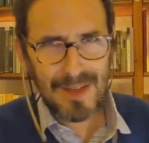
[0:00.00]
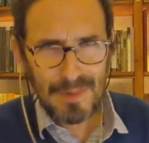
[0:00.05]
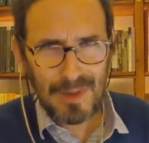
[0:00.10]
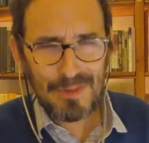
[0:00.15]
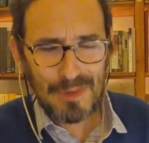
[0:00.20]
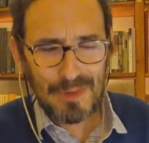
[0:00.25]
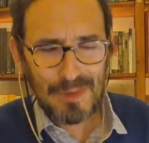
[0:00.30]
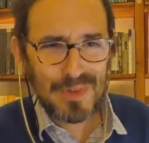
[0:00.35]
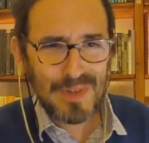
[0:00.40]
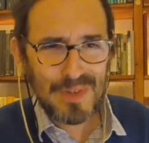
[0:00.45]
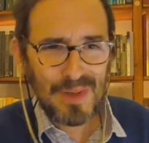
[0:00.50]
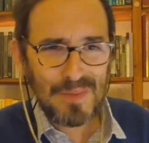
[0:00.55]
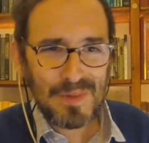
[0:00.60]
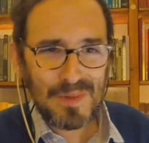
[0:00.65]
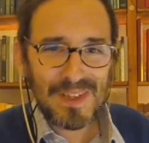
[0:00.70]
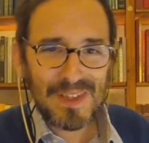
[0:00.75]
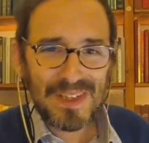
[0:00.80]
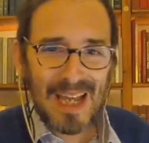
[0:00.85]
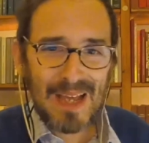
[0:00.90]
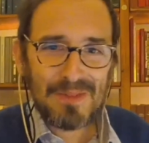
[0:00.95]
a bit
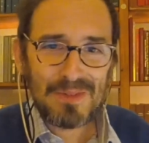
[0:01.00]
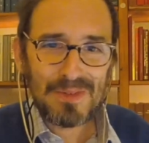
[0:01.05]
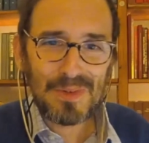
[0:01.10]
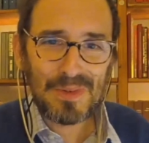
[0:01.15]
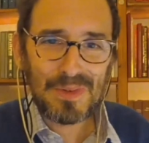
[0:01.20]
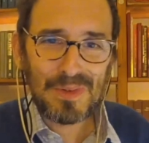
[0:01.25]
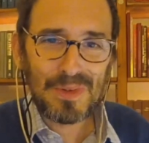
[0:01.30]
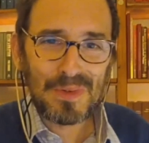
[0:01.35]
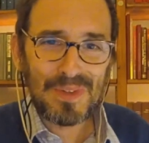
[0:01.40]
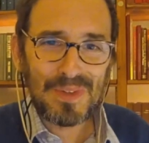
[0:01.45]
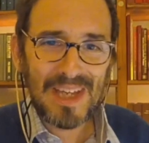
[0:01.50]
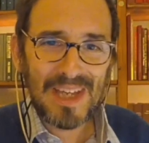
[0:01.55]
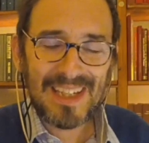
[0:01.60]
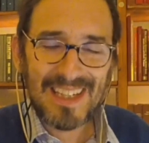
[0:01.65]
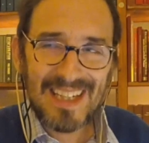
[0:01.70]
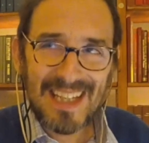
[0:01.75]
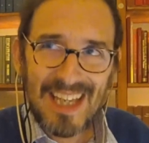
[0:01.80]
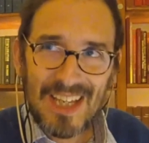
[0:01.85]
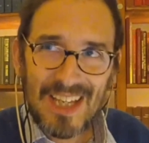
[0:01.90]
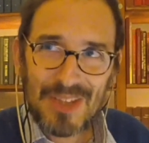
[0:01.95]
gruesome when it came to
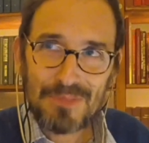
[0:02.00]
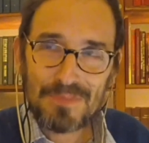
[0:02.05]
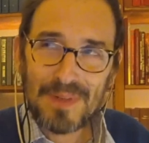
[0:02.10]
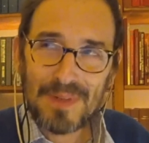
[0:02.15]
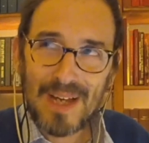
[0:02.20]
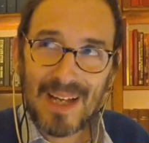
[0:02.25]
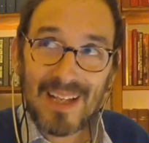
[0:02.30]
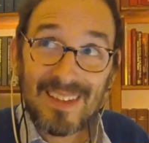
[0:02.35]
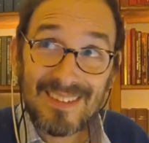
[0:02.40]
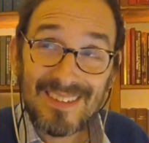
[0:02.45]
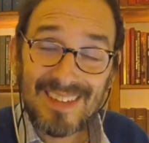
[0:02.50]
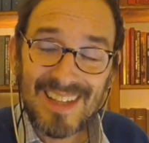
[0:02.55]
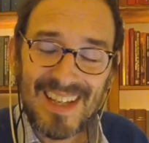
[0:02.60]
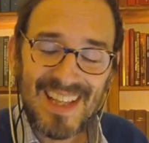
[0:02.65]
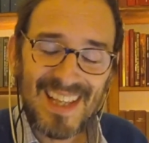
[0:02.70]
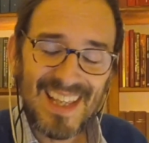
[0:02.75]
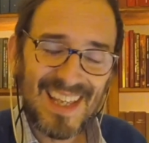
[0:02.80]
techniques, but